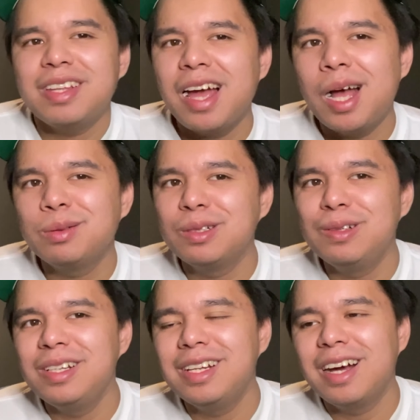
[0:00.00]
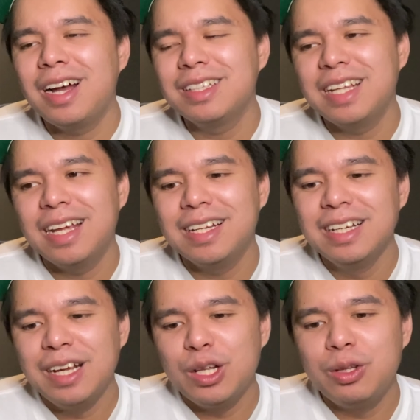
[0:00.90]
Absolutely not. And
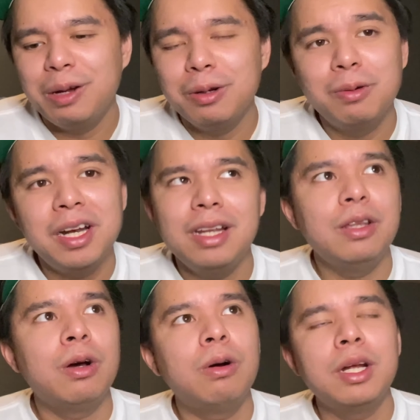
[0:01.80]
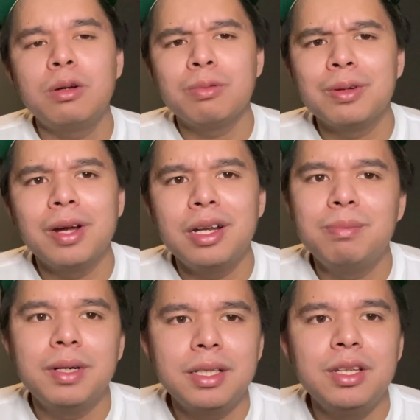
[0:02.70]
do I regret it? No, I don't regret it,
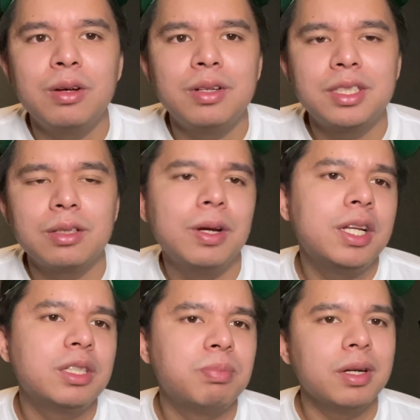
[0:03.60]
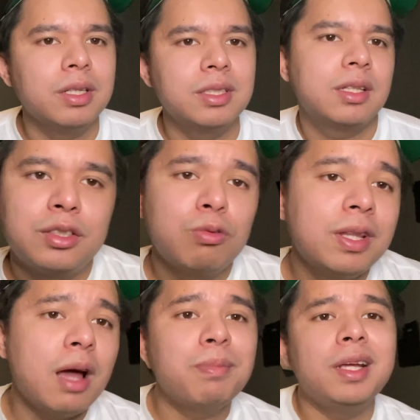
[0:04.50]
but it's a great experience. So with
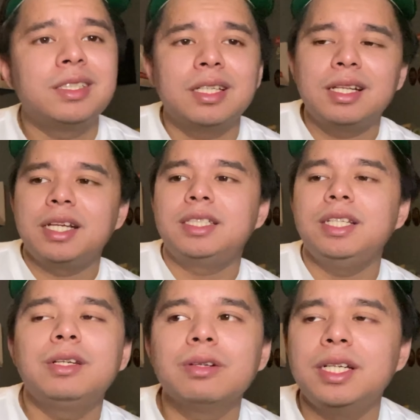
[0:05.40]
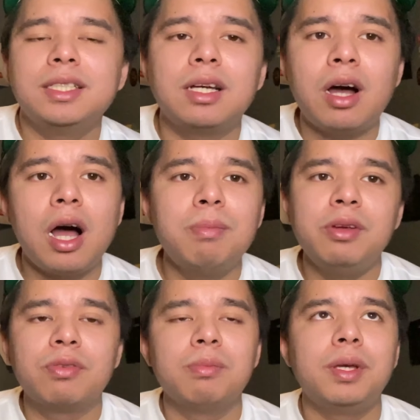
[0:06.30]
that being said, sneaker is a hobby
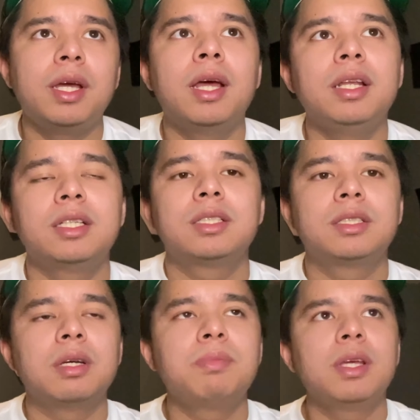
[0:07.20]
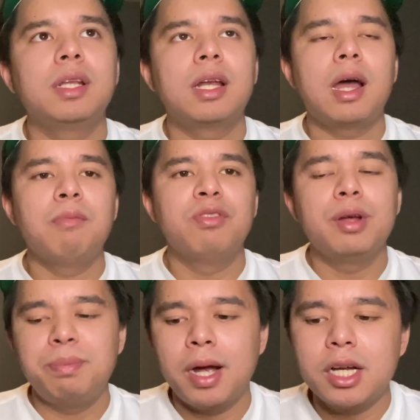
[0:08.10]
for me, and it's something that I'm
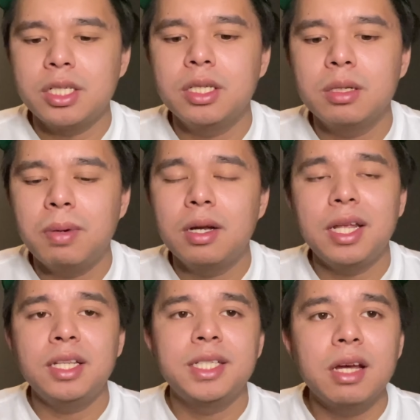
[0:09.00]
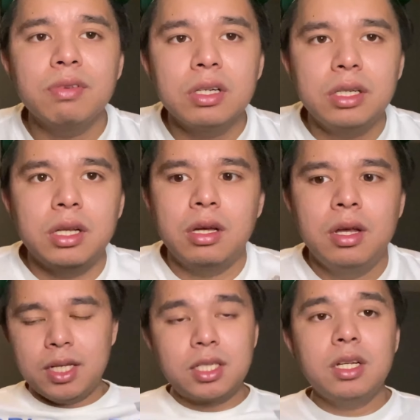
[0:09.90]
very passionate about. It's
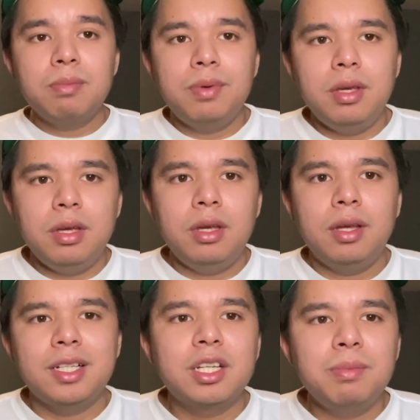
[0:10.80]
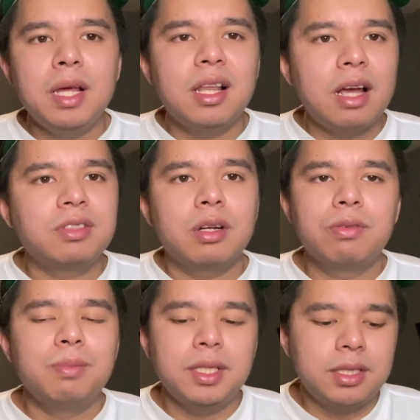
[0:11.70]
gonna be a lifestyle
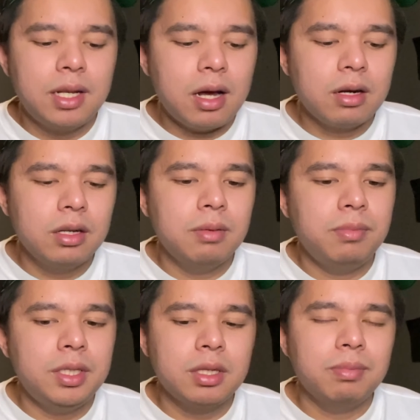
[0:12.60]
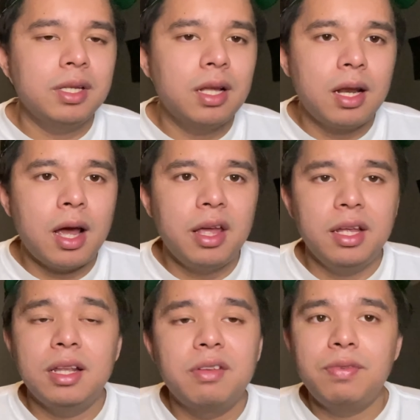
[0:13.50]
for me. It's not gonna be something
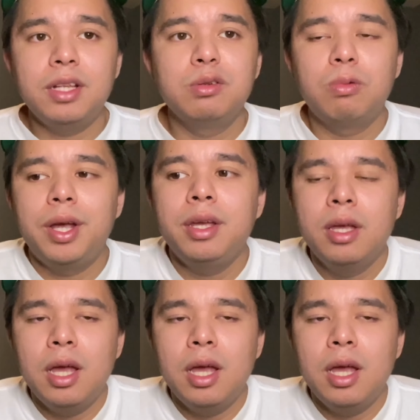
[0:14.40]
that fades away.